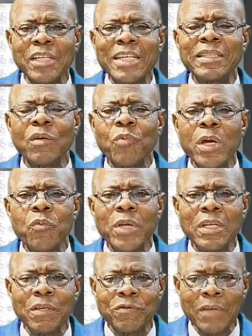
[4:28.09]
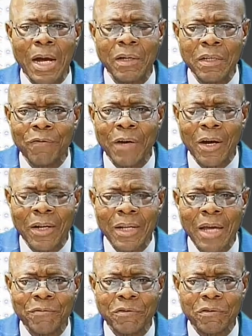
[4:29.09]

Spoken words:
in the way we live our lives.